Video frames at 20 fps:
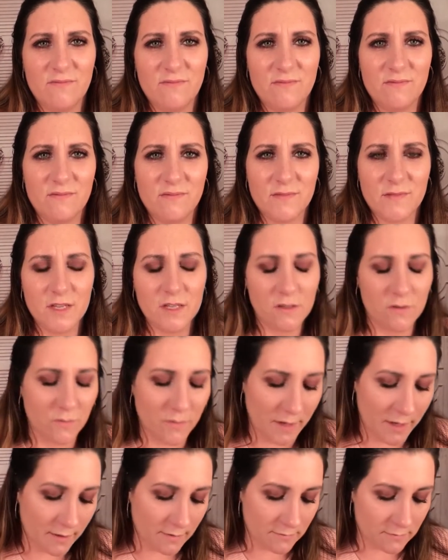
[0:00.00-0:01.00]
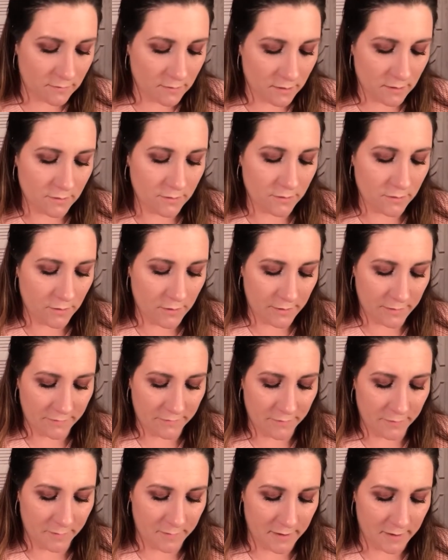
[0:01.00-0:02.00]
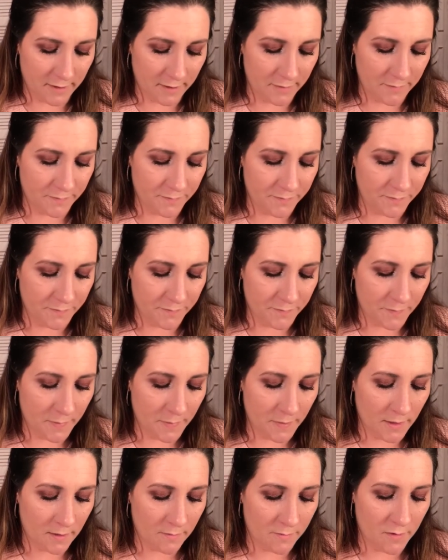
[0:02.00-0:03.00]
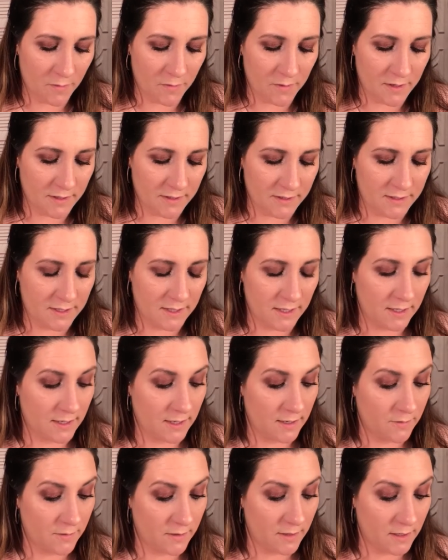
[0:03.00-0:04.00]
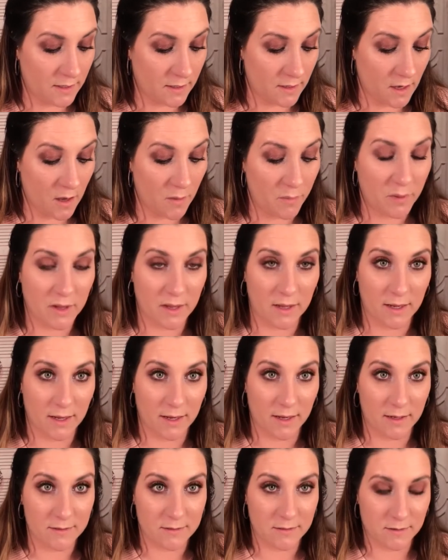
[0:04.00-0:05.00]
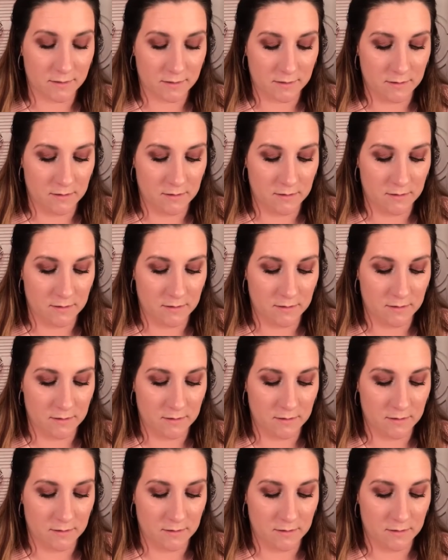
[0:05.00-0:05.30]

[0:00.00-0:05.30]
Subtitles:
it's a little weird. I don't know how I feel about it, but we're gonna see how it applies.